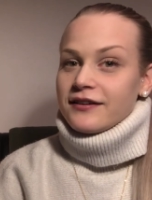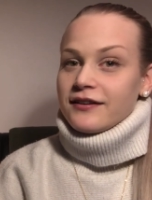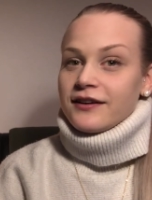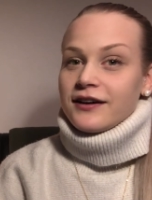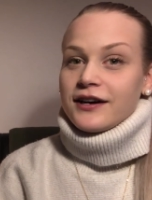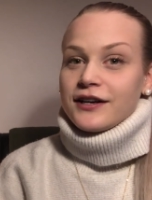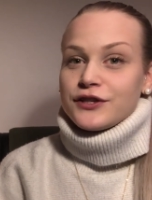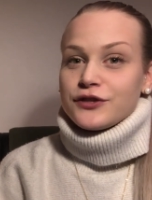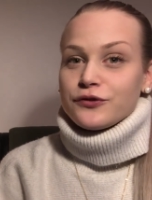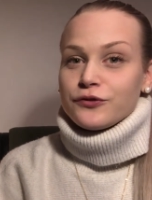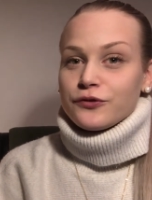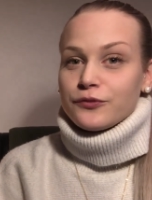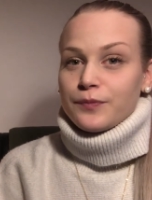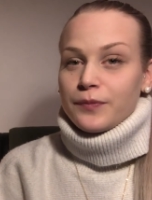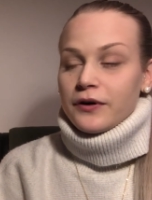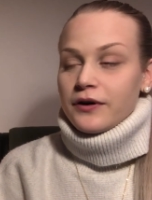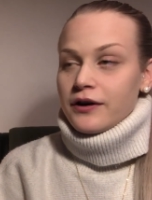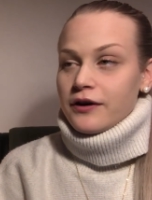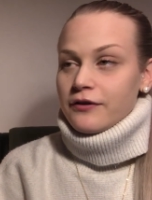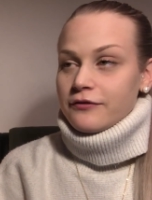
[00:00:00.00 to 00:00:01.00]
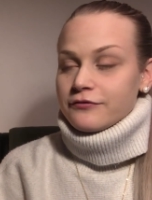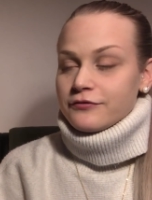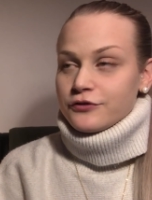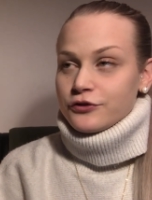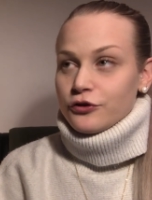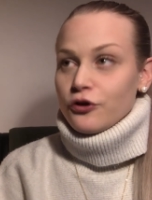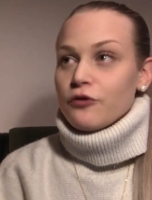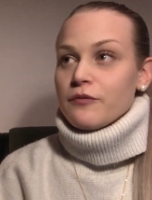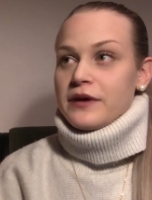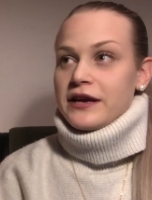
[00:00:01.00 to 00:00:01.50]
I took part of
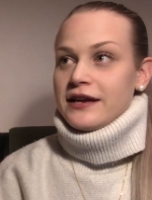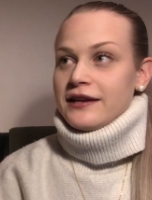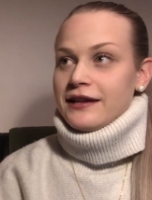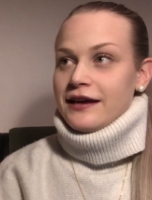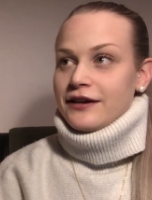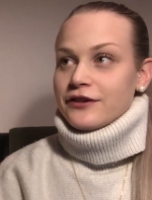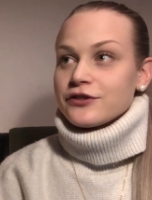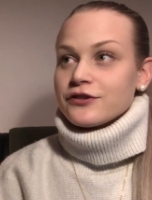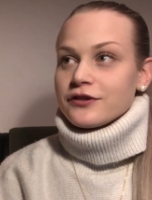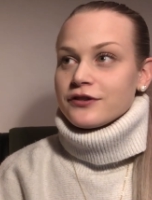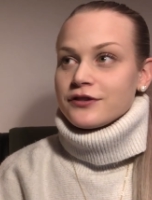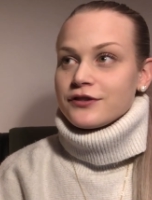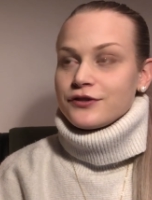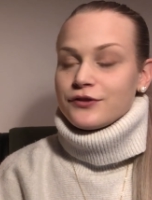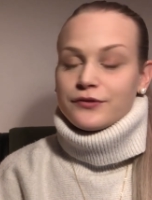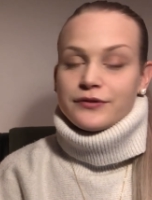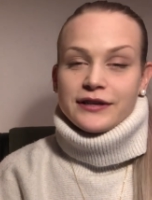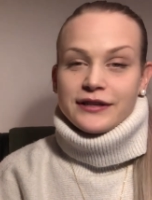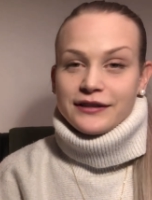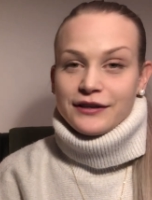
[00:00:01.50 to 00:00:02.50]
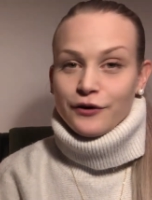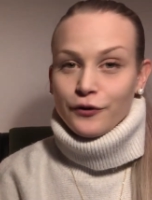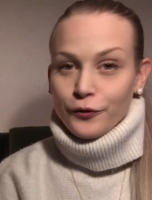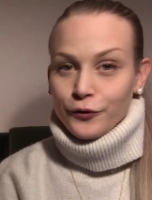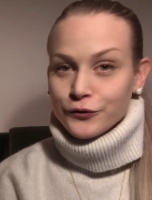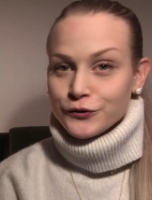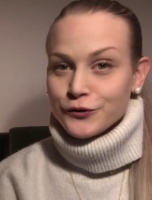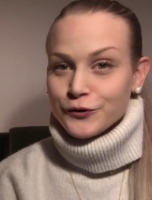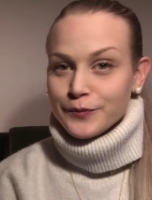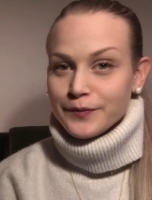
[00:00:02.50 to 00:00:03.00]
so many lectures during the
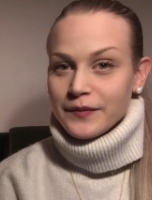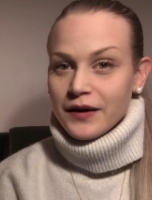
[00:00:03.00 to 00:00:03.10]
autumn.